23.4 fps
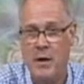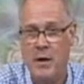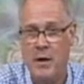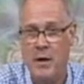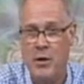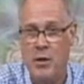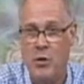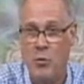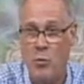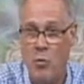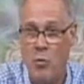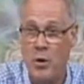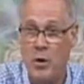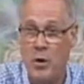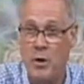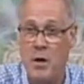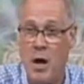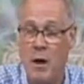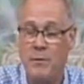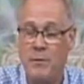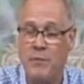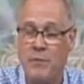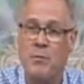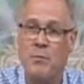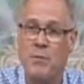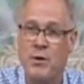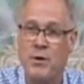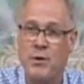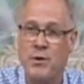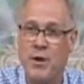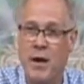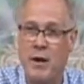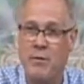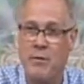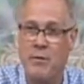the word comes from the
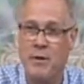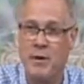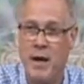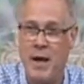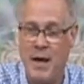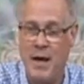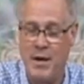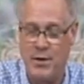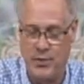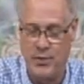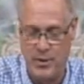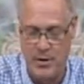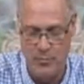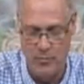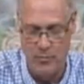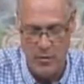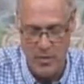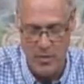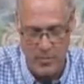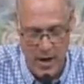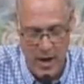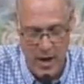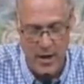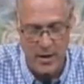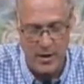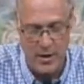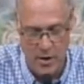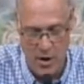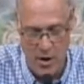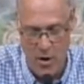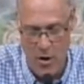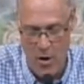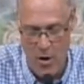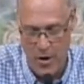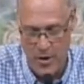sacred desk, and we take it to
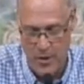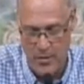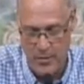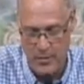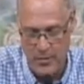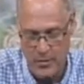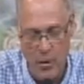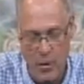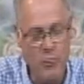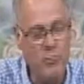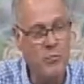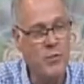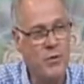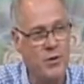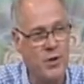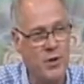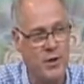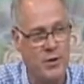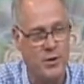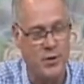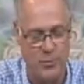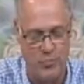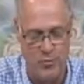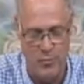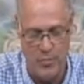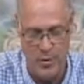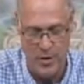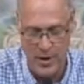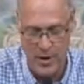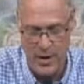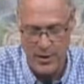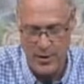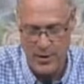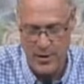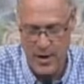heart. Don't resist the word.
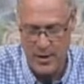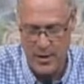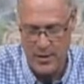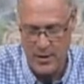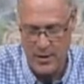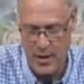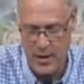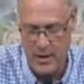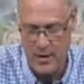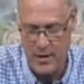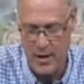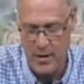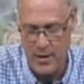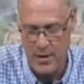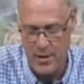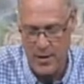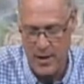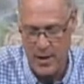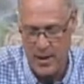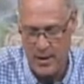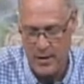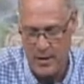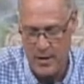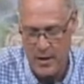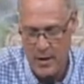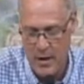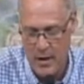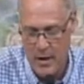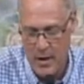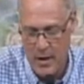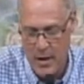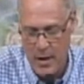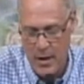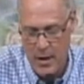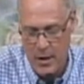Let's not take anything.
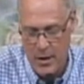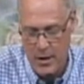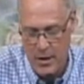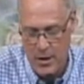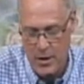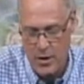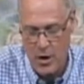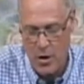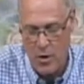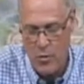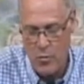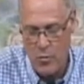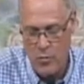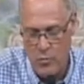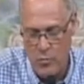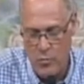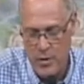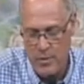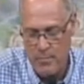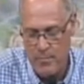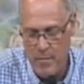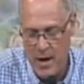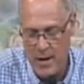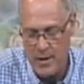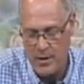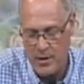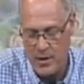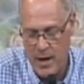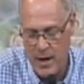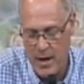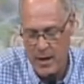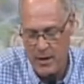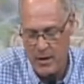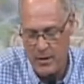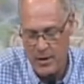You know, we
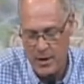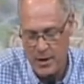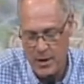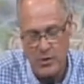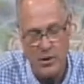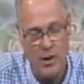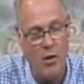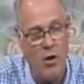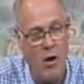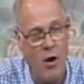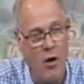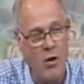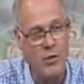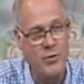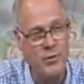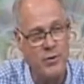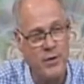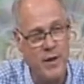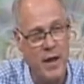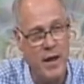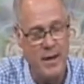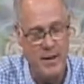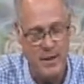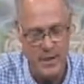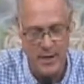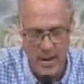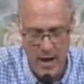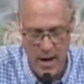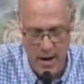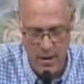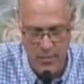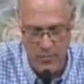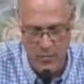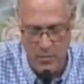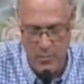meditate on his laws day and
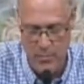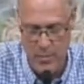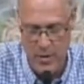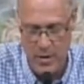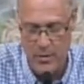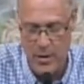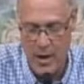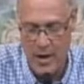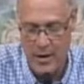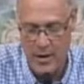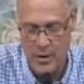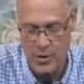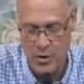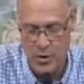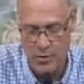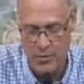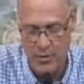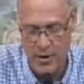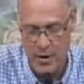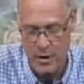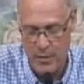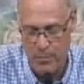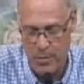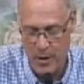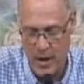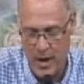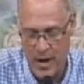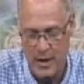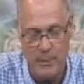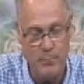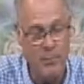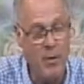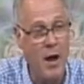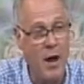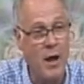night. We'll be like a tree
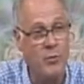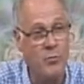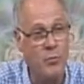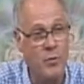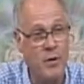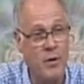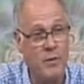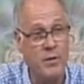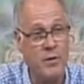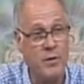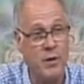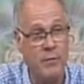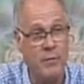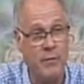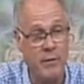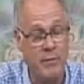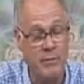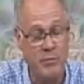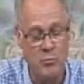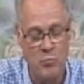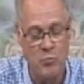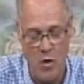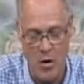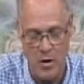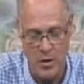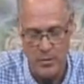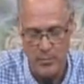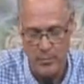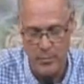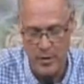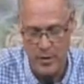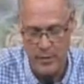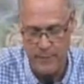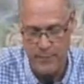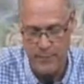planted by the rivers of living water,
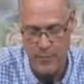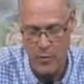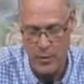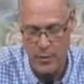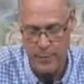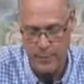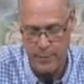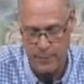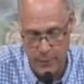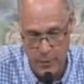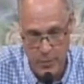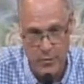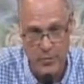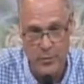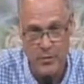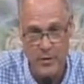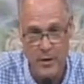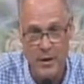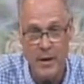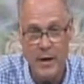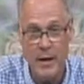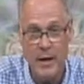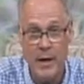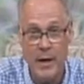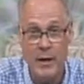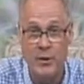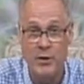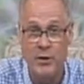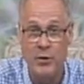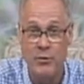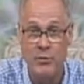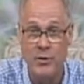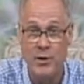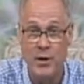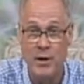bring forth fruit in
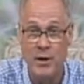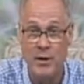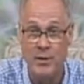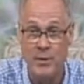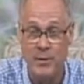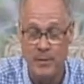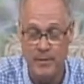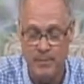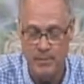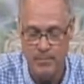due season.